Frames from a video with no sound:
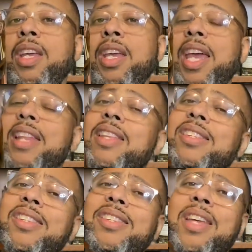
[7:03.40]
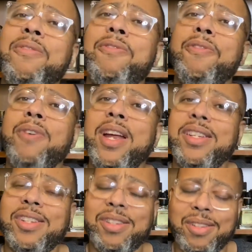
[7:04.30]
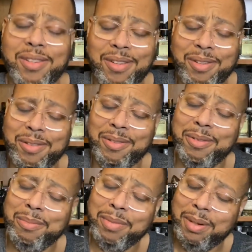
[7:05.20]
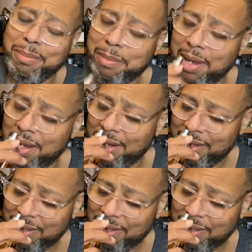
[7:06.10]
And this is a fresh, but man,